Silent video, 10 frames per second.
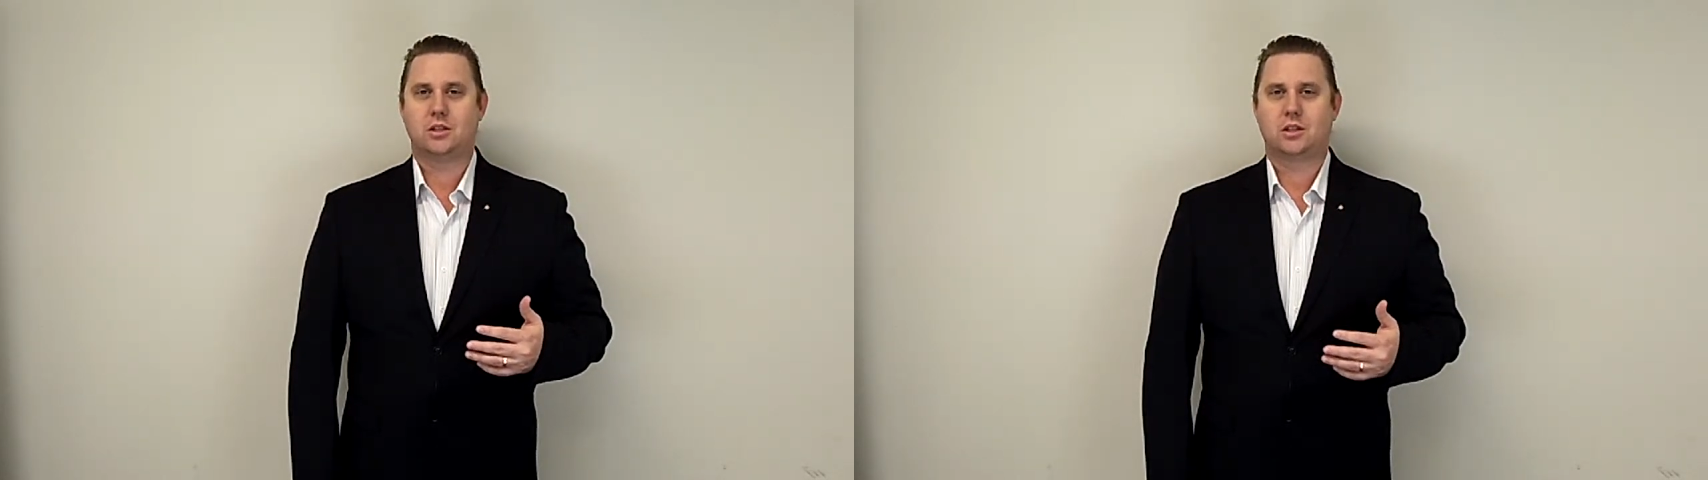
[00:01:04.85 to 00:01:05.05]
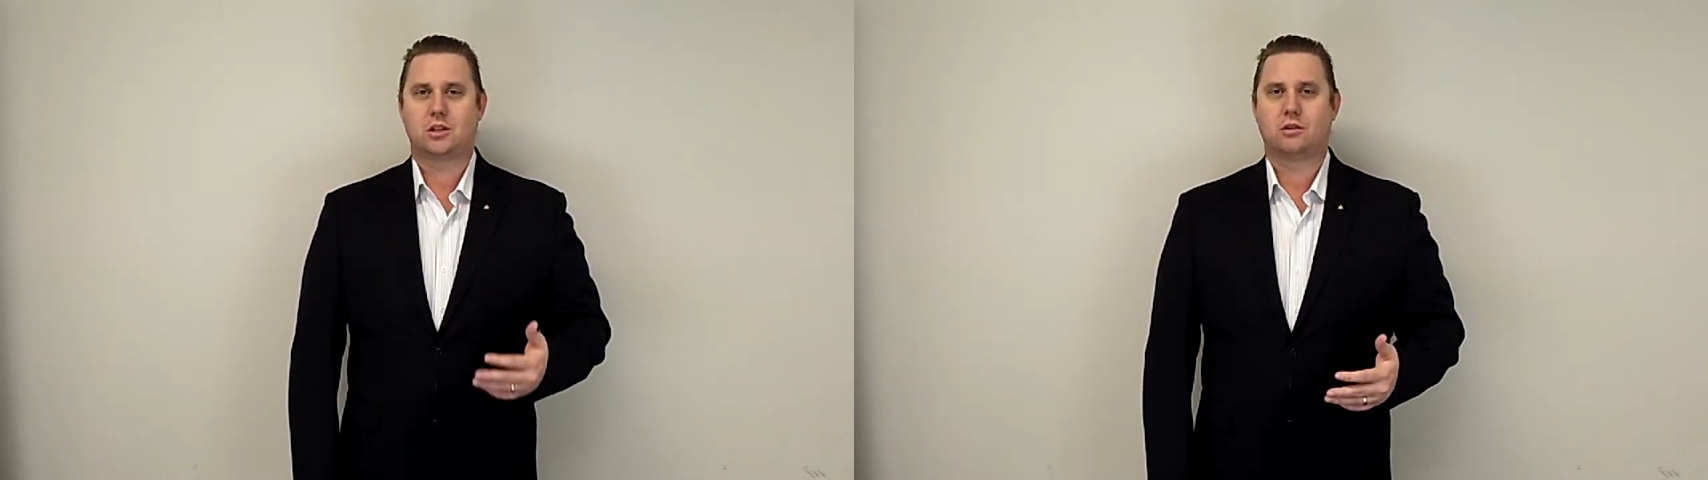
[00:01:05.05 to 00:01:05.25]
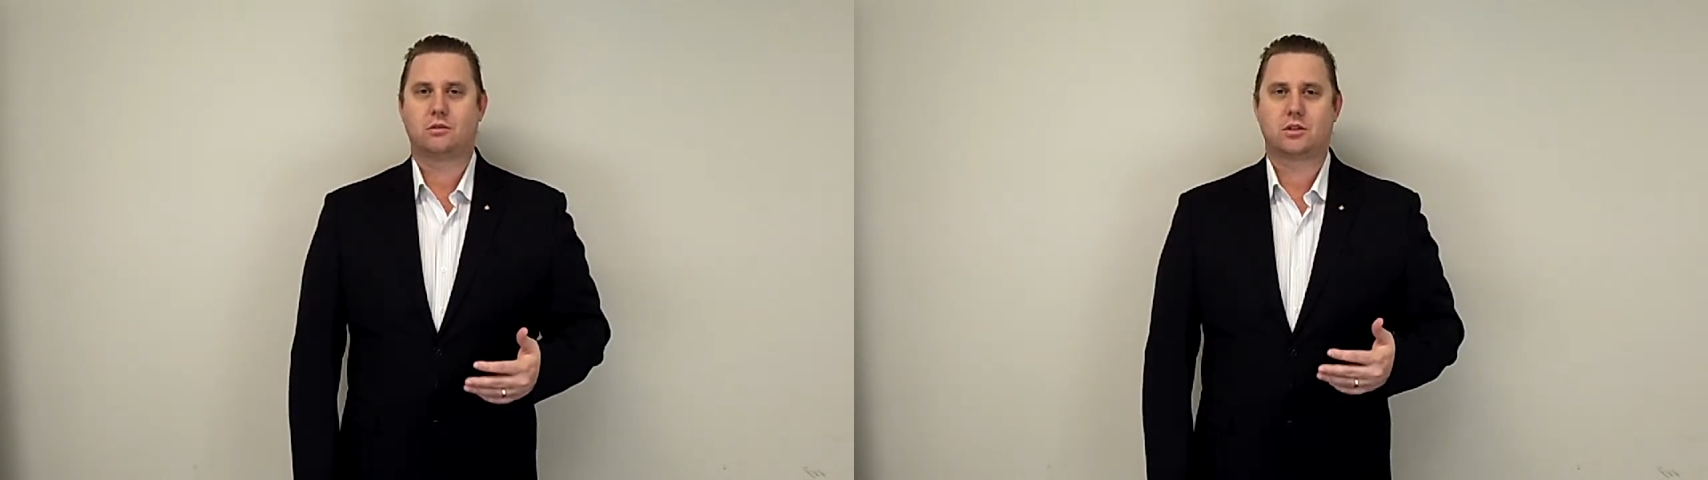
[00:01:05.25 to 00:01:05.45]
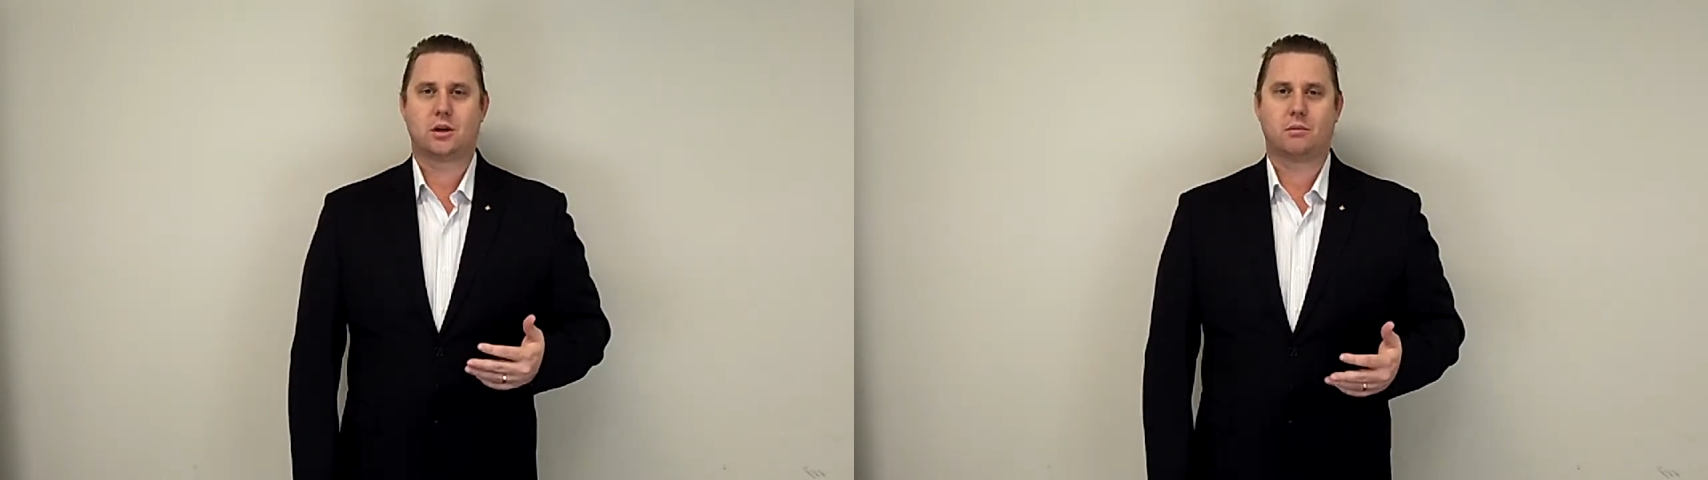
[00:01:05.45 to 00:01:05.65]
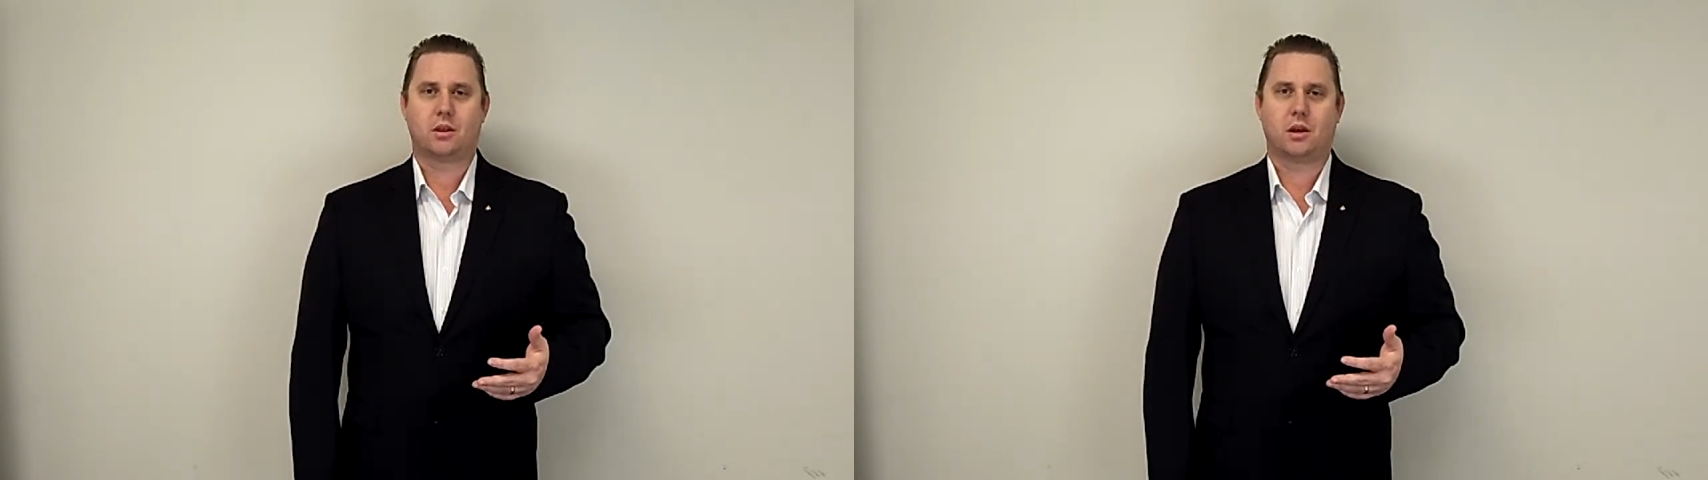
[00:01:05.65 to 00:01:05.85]
instill
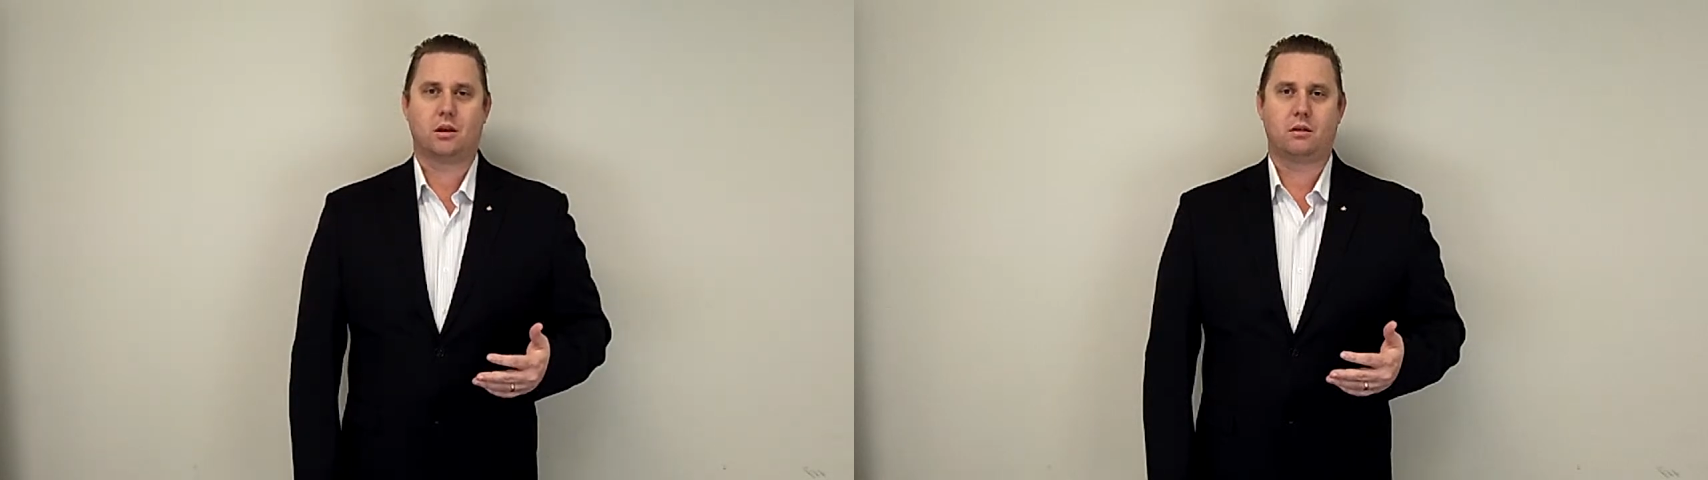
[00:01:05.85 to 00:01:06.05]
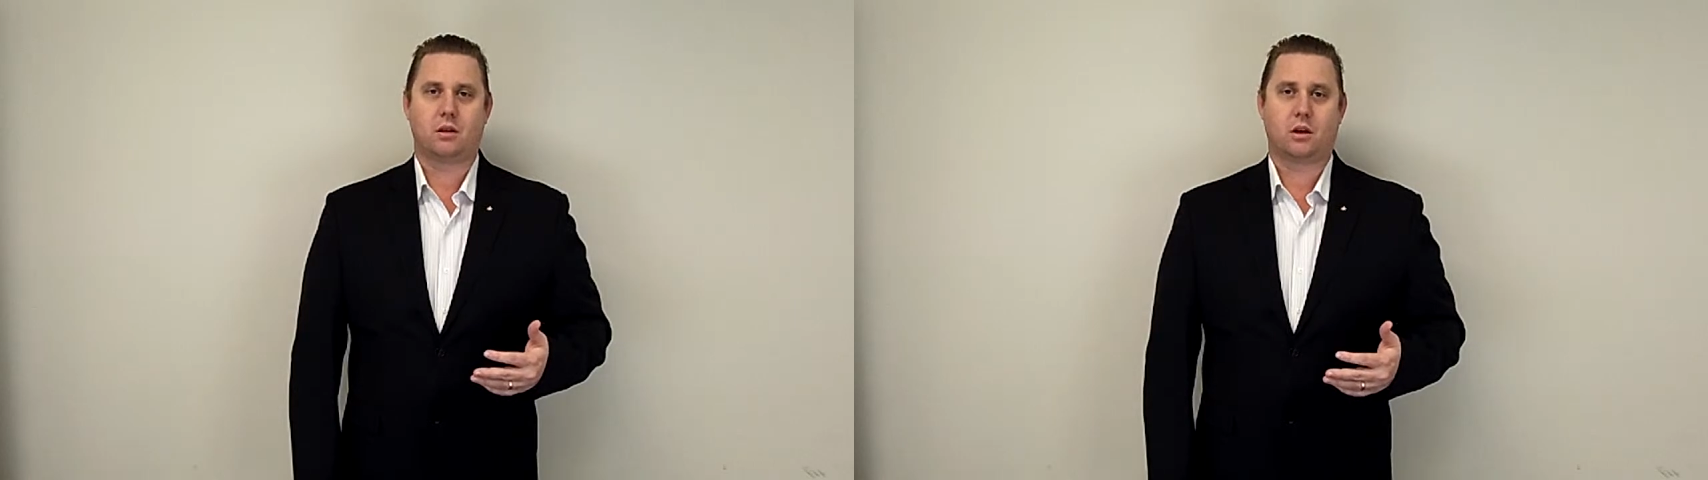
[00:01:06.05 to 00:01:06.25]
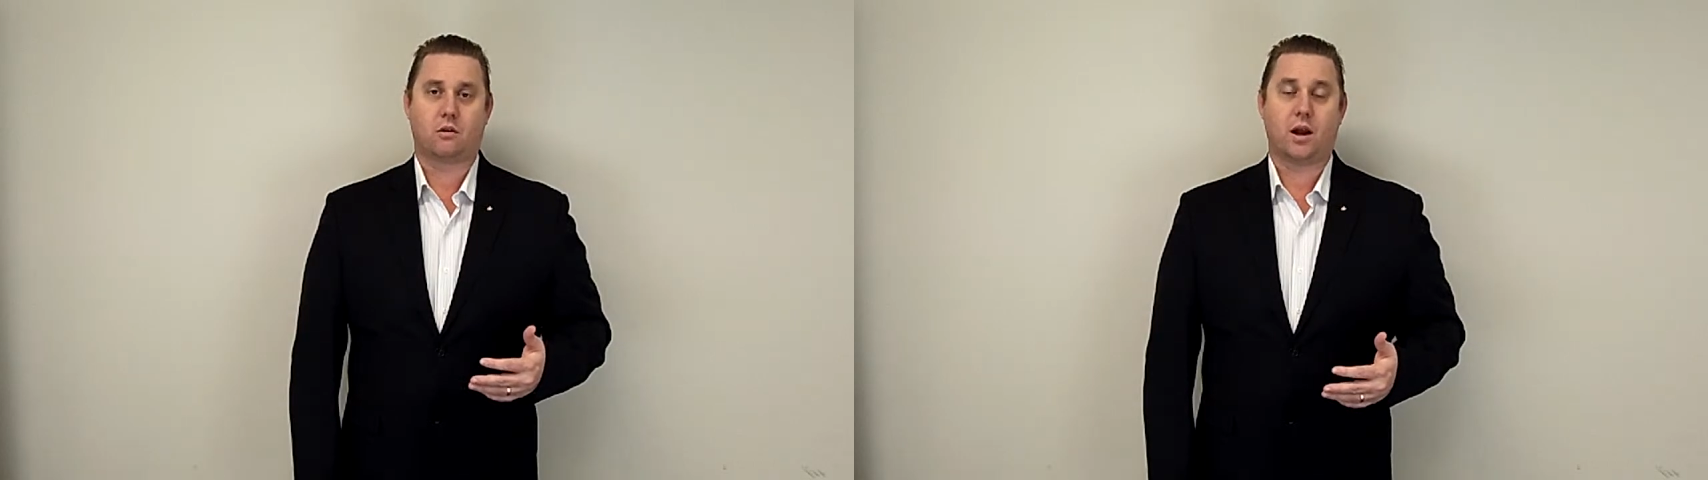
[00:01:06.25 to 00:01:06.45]
some of the